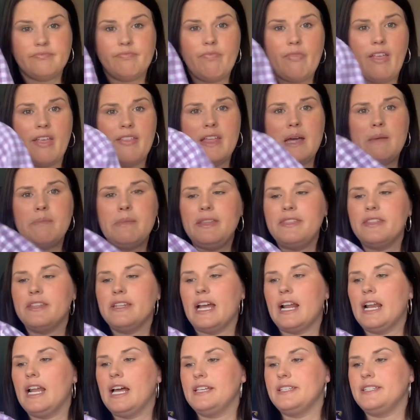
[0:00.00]
That made the
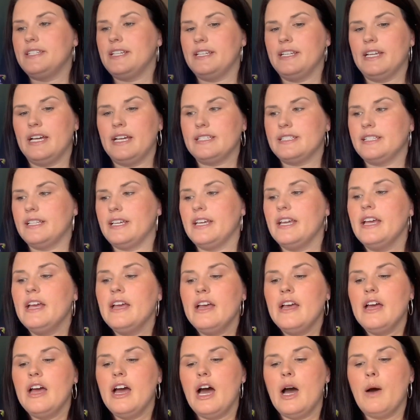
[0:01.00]
neckline sit nicely.
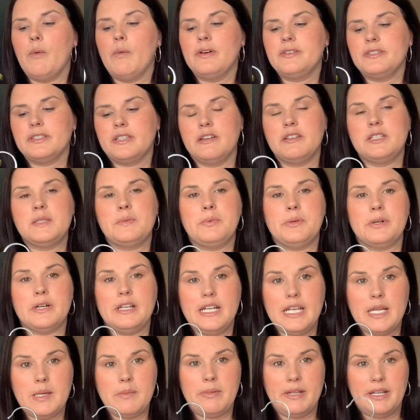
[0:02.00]
I was going to put a
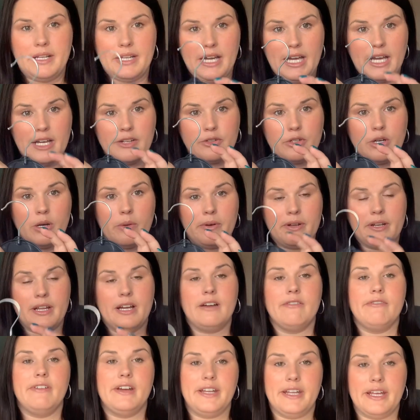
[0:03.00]
label in. I had got one
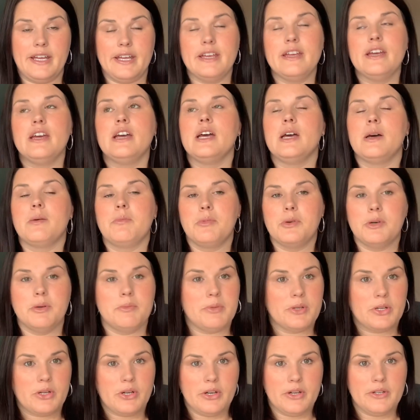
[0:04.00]
out ready, but
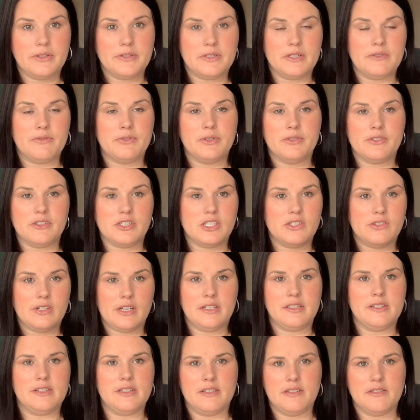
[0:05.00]
because of all the
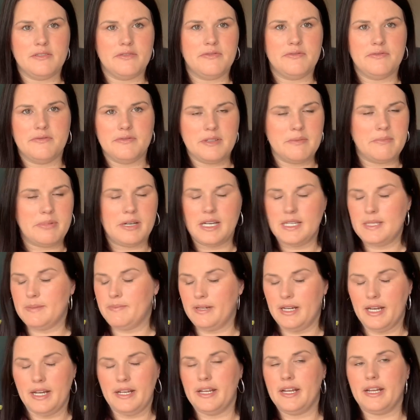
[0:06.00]
stress of the bias
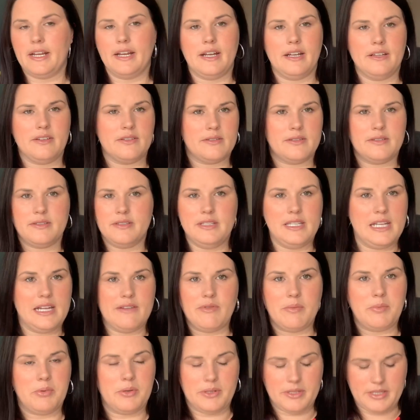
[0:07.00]
binding, I just
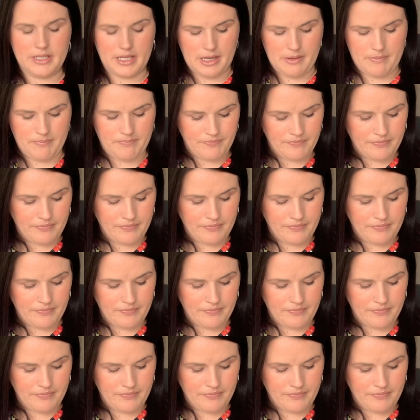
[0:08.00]
never put it in.